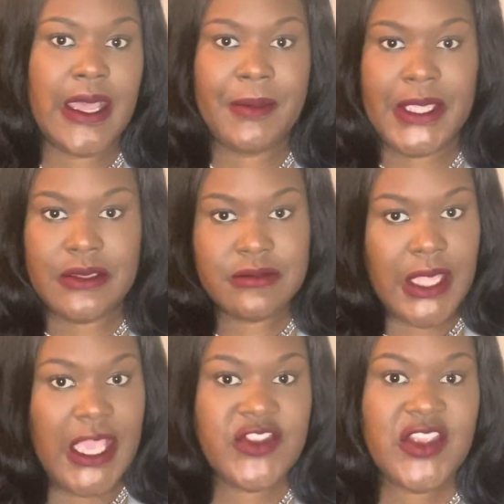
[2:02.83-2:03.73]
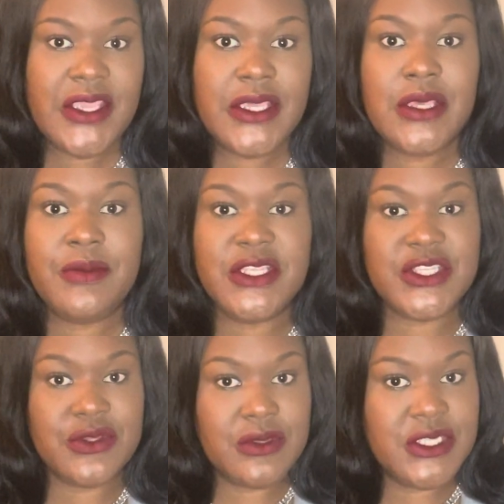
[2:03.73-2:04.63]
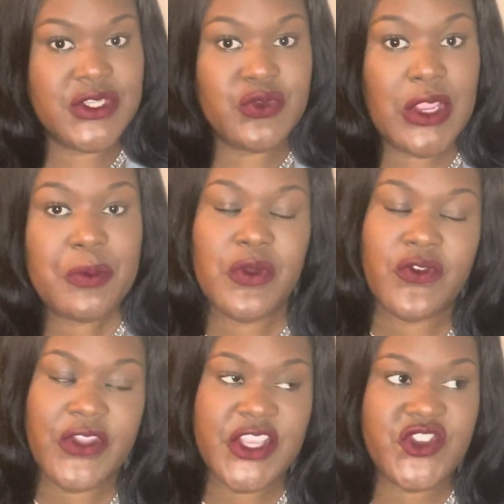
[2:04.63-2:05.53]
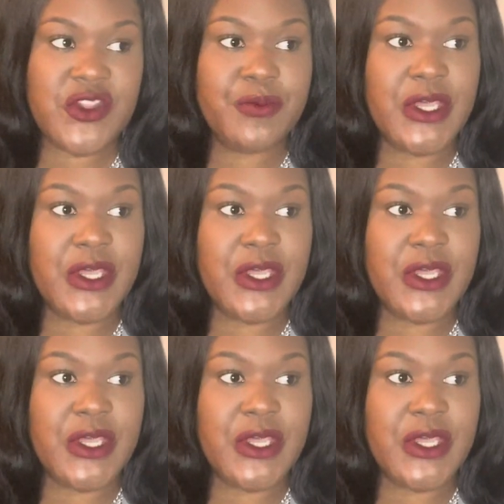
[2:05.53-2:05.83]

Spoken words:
HIM, it's a great profession,